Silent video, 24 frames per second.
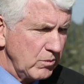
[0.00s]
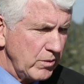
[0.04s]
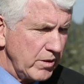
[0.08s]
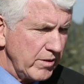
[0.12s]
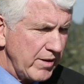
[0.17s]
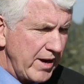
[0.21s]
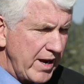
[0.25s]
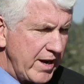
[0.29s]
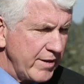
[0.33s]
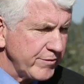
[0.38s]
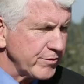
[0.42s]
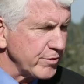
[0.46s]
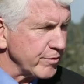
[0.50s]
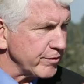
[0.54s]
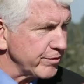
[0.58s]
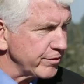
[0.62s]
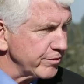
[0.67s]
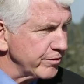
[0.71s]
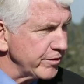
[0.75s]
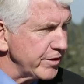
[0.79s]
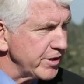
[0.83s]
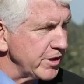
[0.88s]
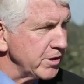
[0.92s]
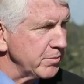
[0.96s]
We're after
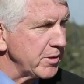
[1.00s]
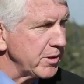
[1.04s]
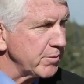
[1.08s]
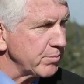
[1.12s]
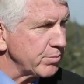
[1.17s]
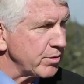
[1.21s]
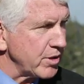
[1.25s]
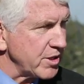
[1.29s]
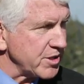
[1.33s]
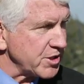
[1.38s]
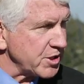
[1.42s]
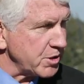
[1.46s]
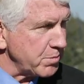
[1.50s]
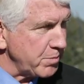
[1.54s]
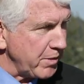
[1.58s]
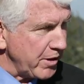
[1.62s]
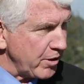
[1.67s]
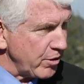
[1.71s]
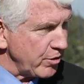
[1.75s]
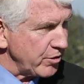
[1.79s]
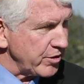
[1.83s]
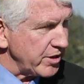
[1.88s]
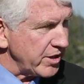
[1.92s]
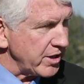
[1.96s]
freedom and
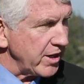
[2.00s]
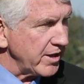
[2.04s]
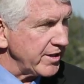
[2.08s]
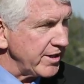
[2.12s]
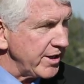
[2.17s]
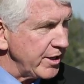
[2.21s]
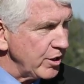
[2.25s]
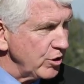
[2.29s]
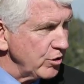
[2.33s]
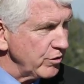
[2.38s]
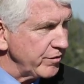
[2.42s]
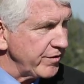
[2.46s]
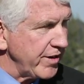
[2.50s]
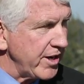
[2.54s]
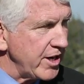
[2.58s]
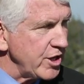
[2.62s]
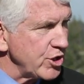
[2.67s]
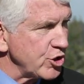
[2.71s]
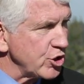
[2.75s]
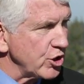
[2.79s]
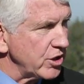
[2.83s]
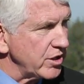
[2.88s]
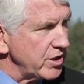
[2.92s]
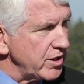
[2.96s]
prosperity, and
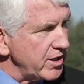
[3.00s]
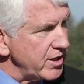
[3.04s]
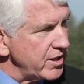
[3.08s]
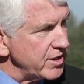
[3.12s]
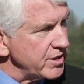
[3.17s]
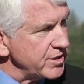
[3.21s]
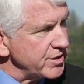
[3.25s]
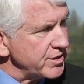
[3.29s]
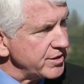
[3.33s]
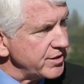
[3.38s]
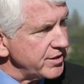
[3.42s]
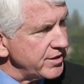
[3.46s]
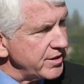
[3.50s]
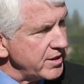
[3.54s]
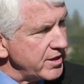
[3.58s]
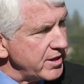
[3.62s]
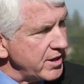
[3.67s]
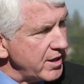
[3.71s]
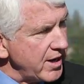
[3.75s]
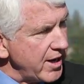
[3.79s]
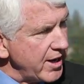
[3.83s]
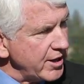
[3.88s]
innovation is the